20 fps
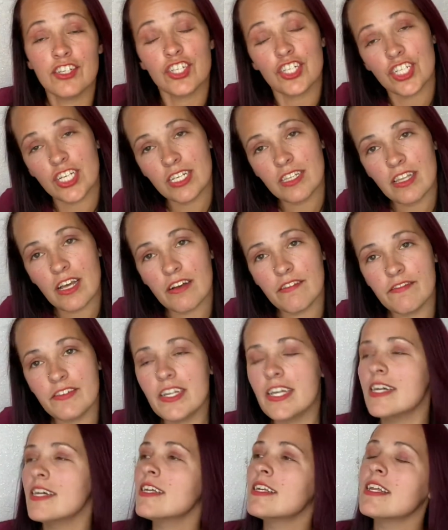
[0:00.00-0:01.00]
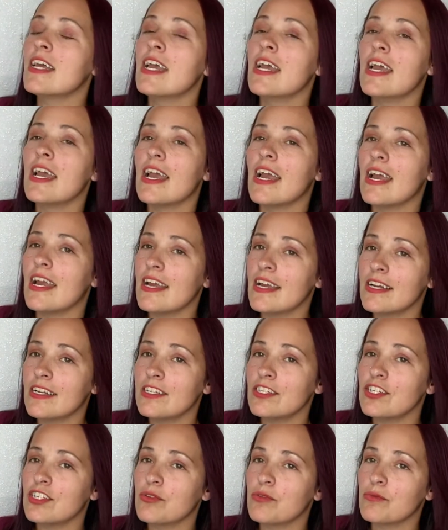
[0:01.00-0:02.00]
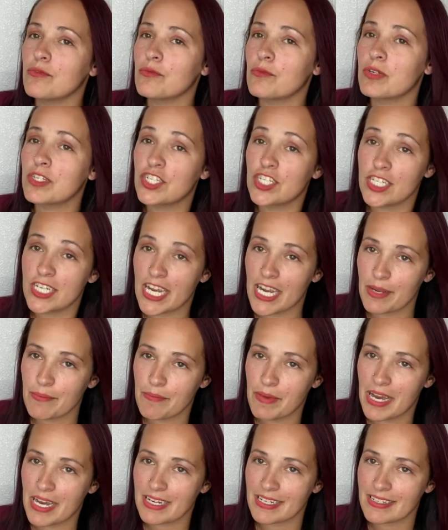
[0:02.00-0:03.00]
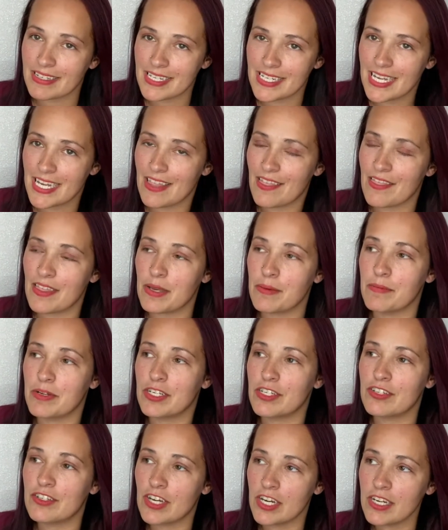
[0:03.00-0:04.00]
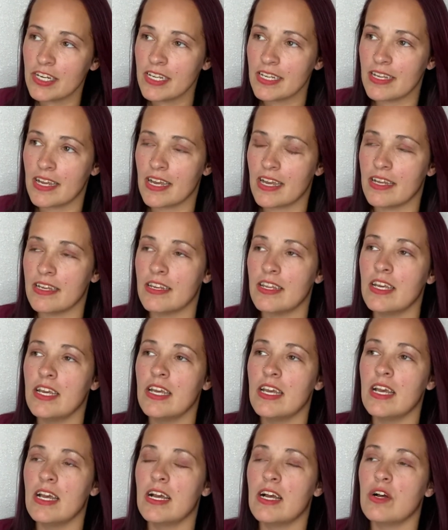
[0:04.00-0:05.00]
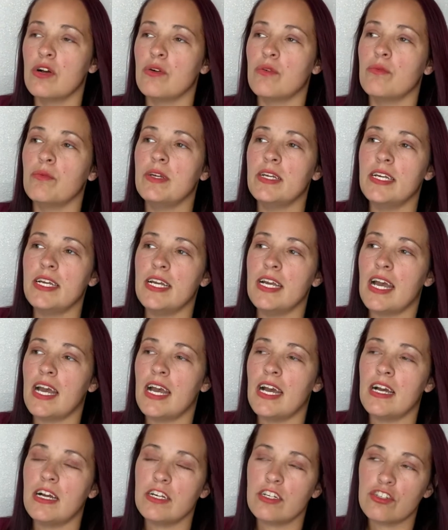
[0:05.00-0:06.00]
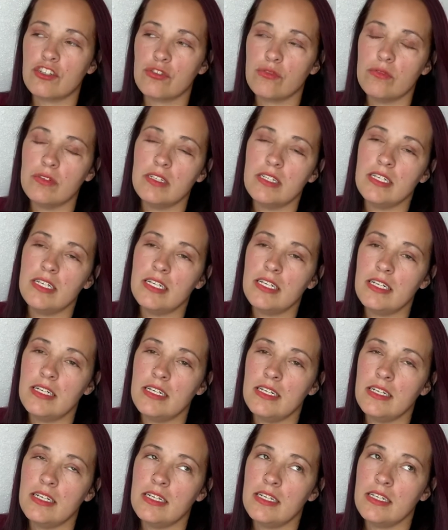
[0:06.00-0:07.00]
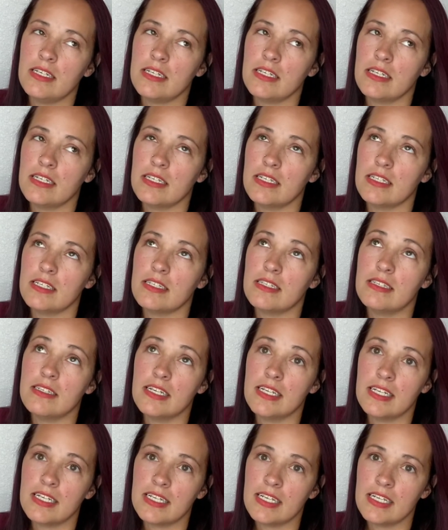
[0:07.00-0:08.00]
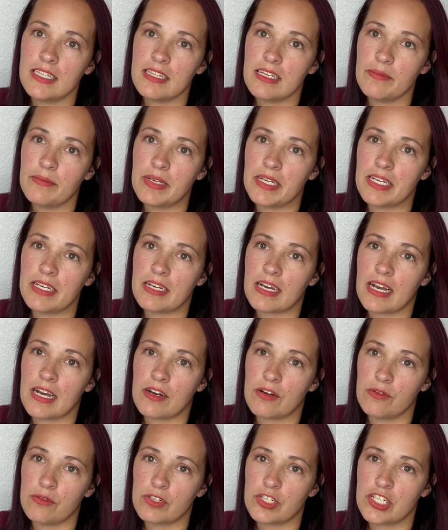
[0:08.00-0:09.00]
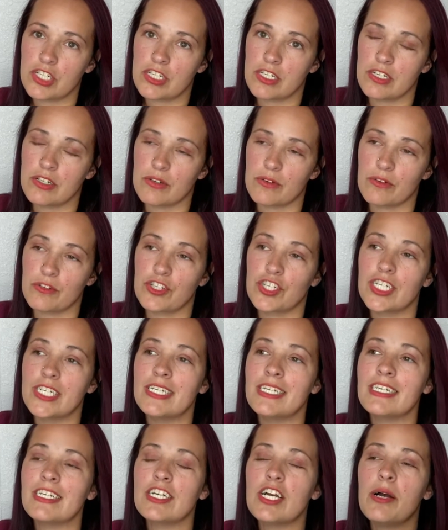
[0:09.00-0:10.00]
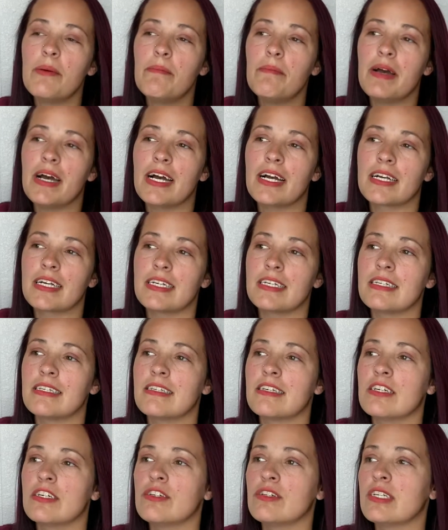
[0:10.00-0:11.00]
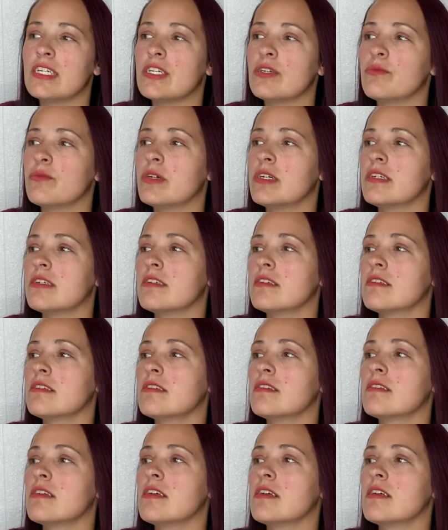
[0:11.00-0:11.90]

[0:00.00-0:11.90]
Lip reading: She loved it. And when she came back to get them done again, we actually didn't get them out, or she didn't come back until it was